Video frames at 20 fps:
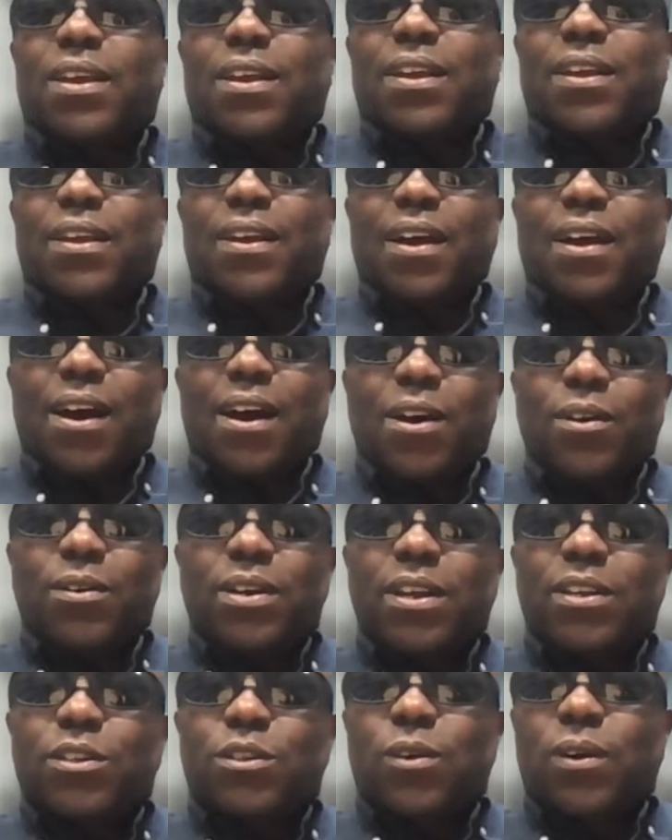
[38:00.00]
how
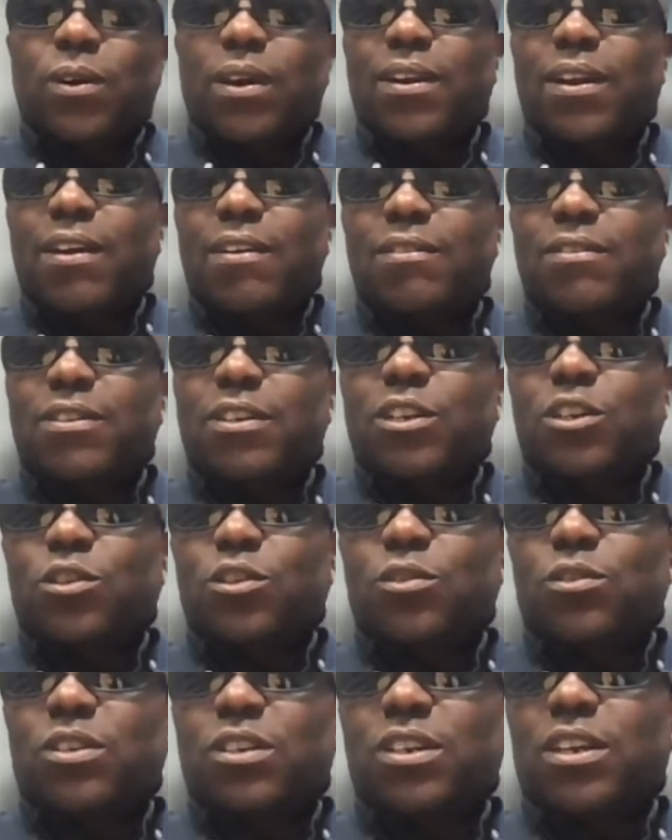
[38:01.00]
does
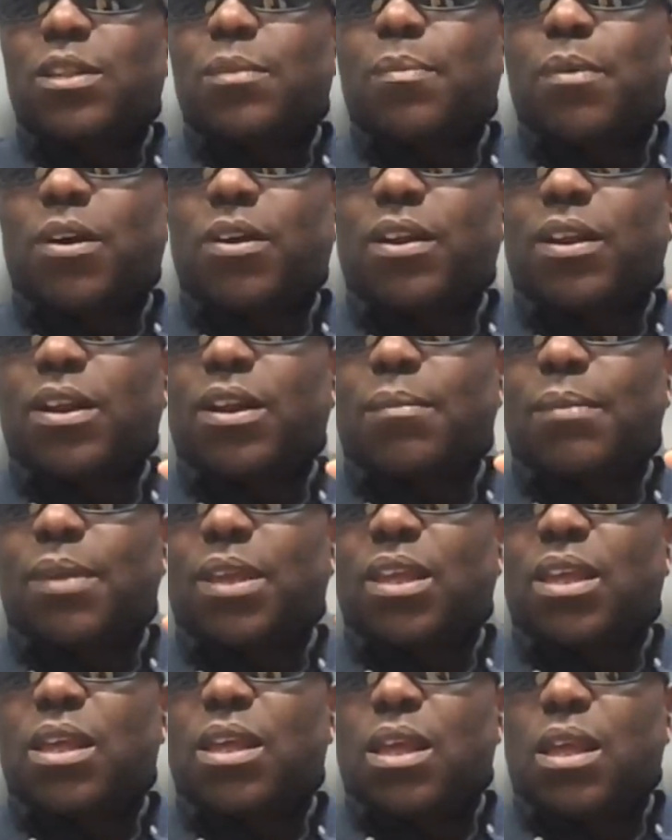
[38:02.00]
tokenization change the power
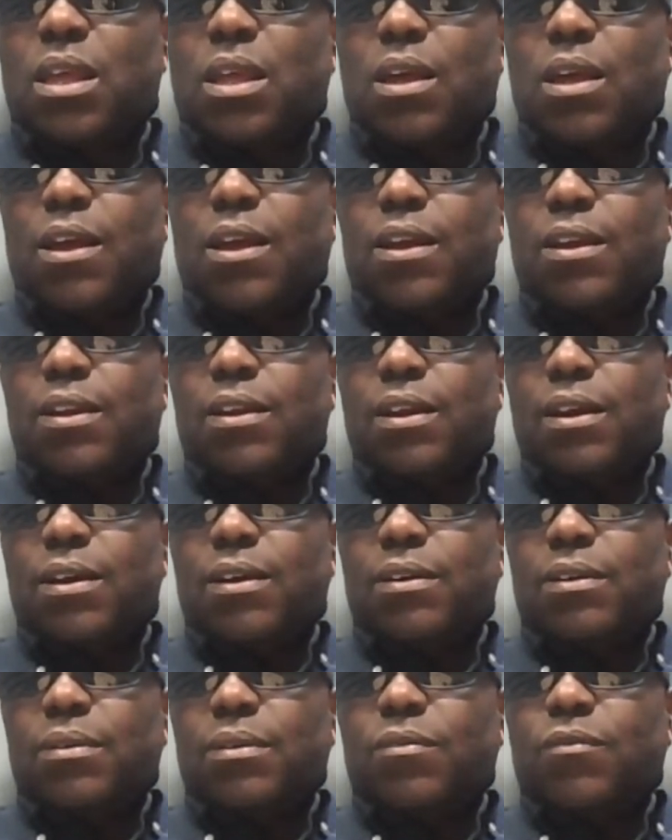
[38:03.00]
dynamic? And
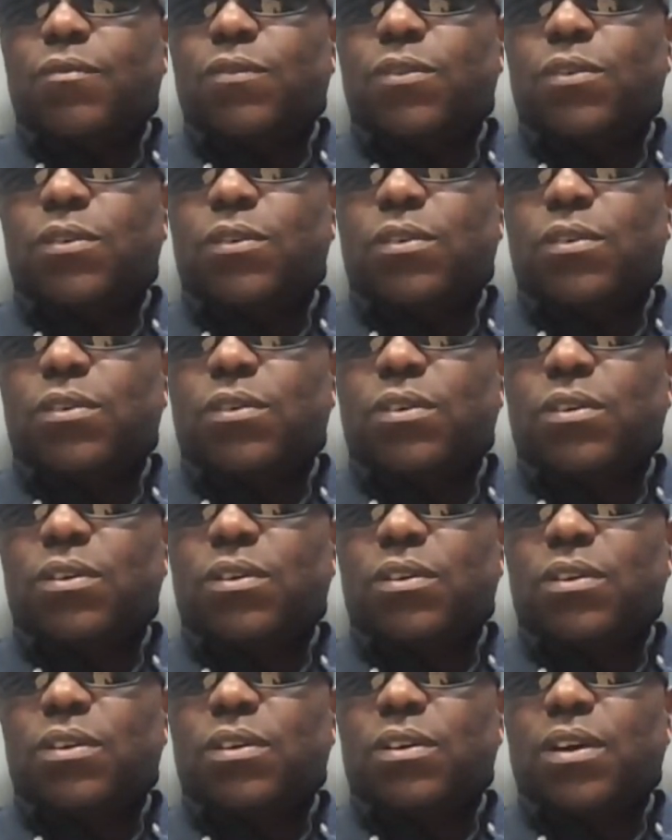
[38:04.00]

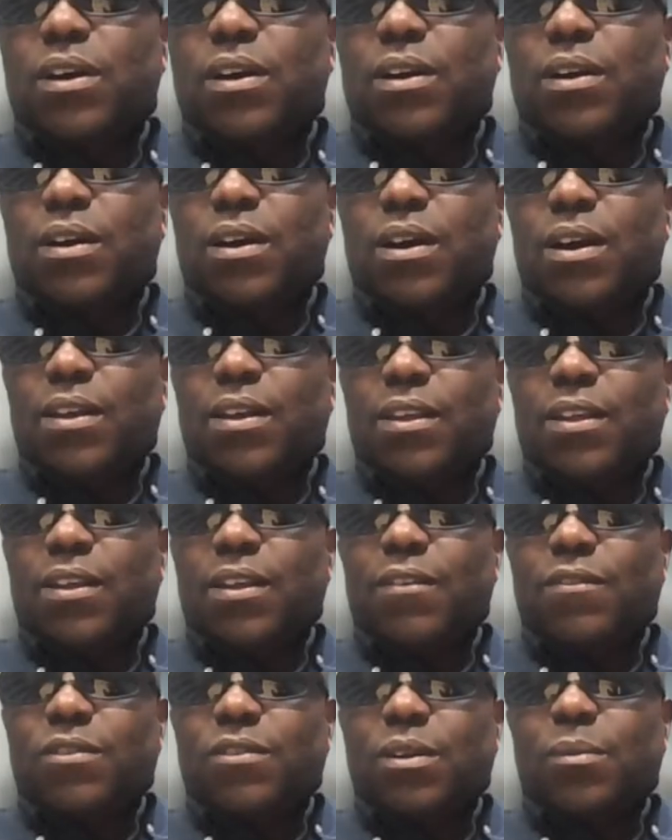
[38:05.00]

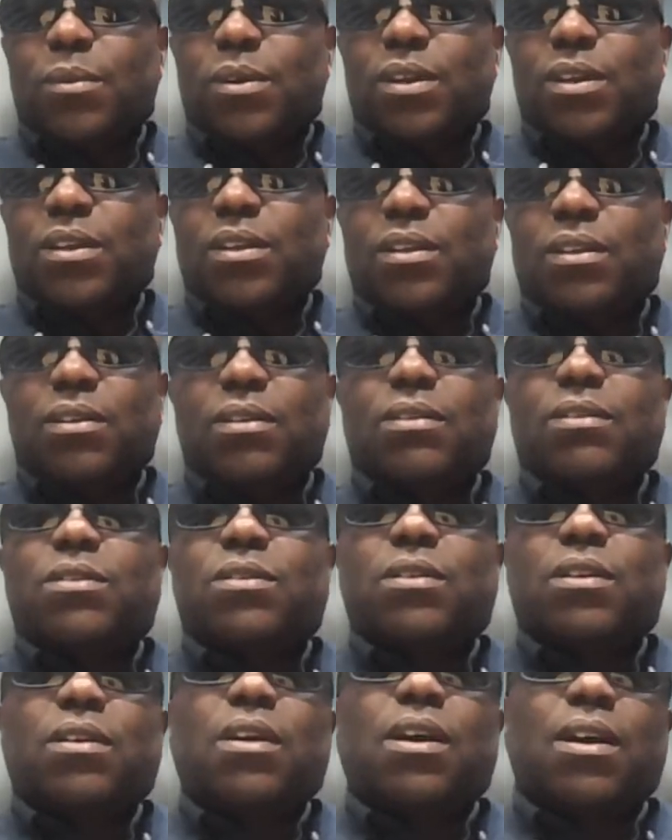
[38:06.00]
if somebody
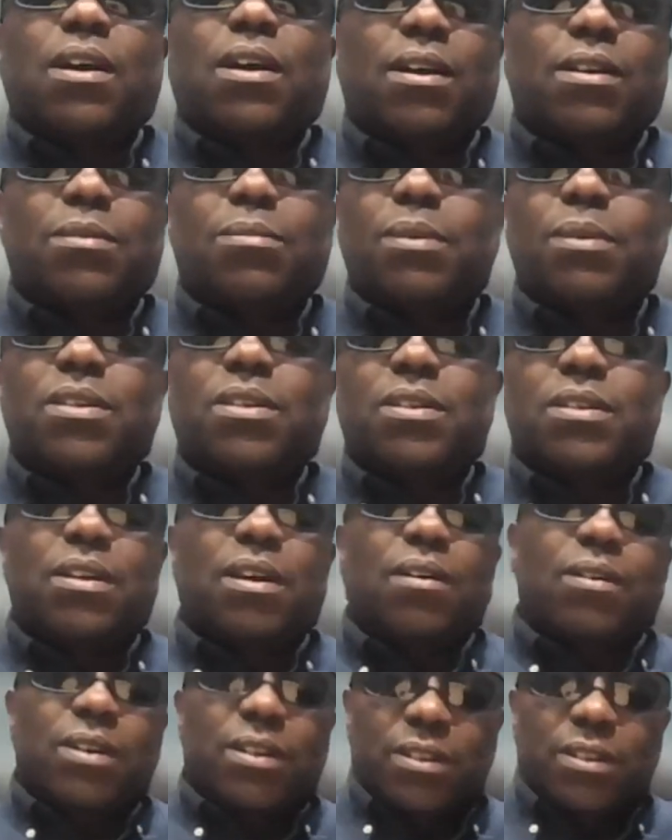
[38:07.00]
has missed
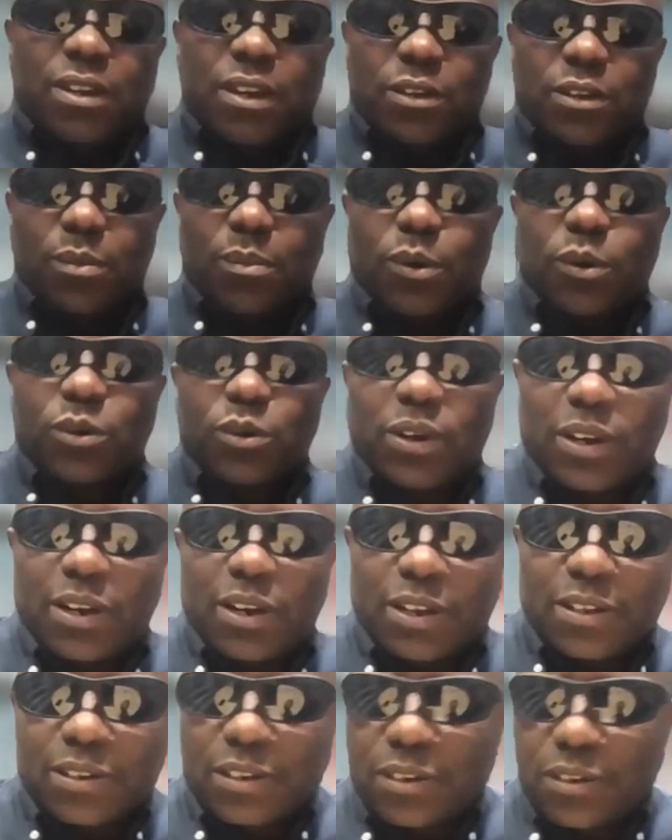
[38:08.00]
our discussion about
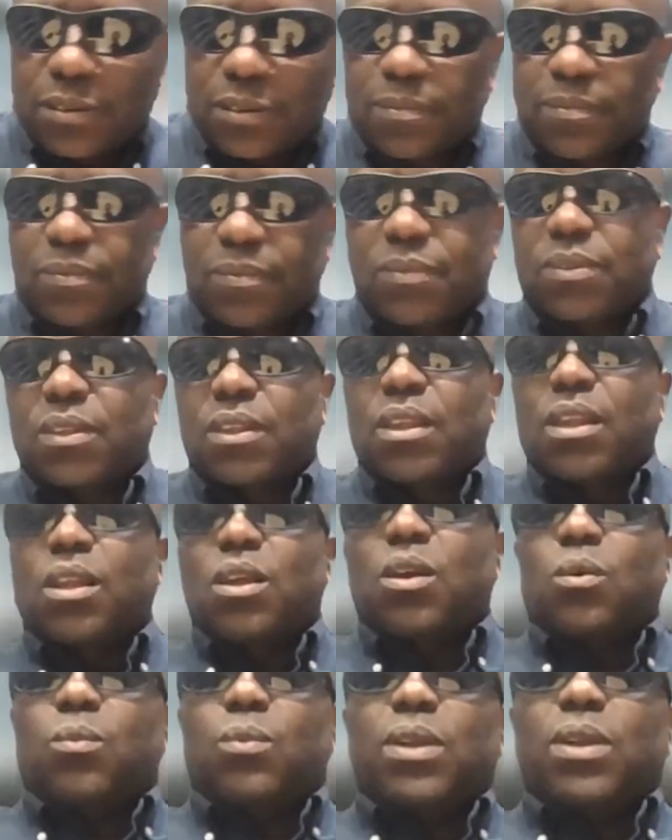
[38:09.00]
tokenization,
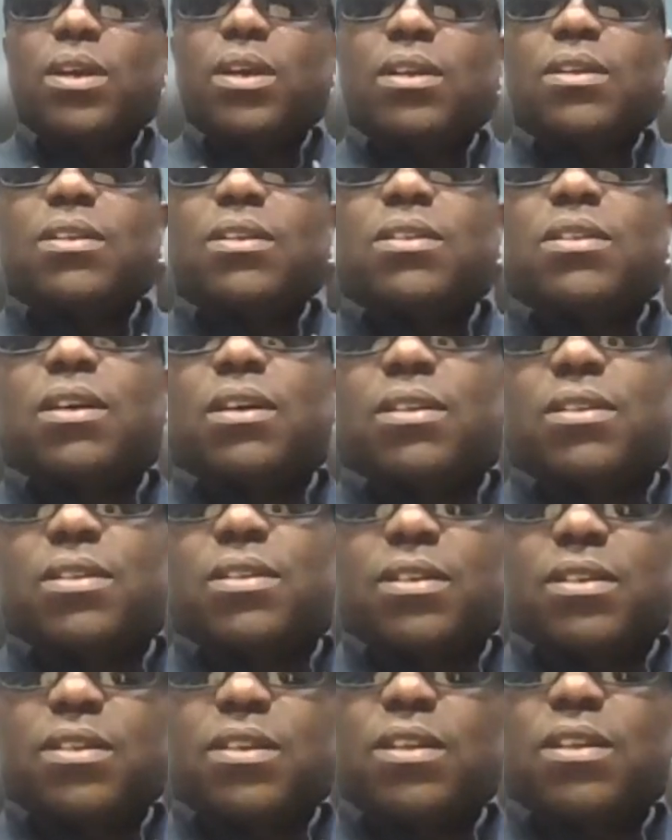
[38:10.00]
we can discuss
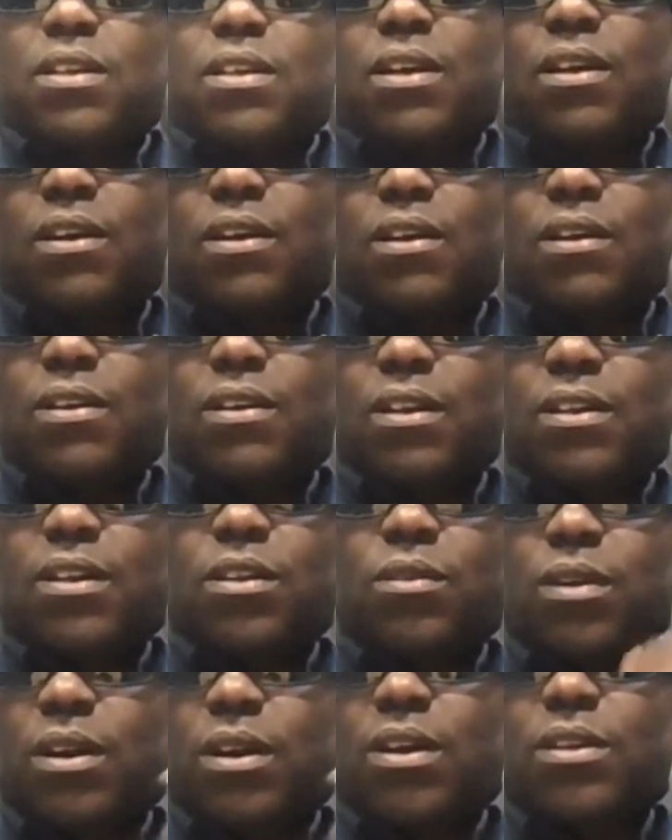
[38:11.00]
it later. You
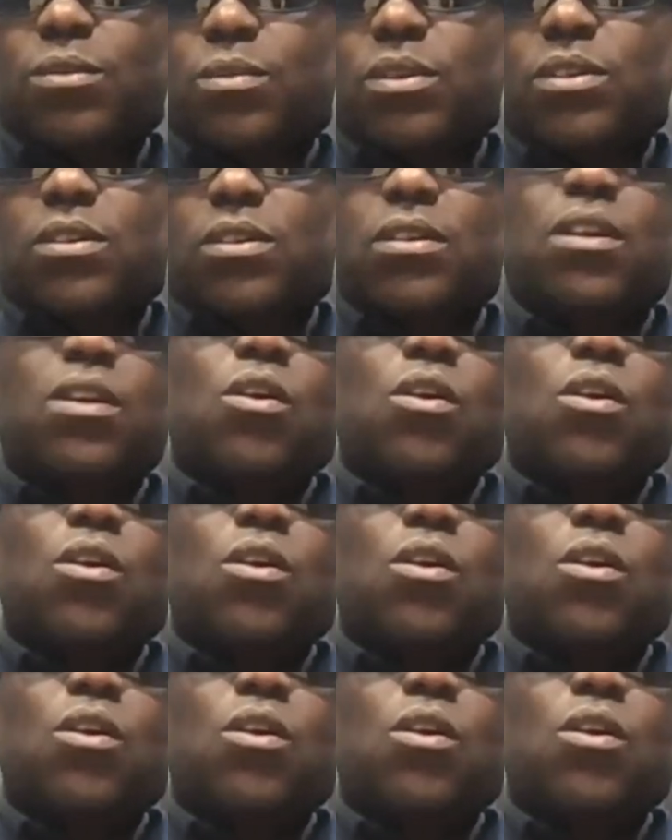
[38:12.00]
can ask question,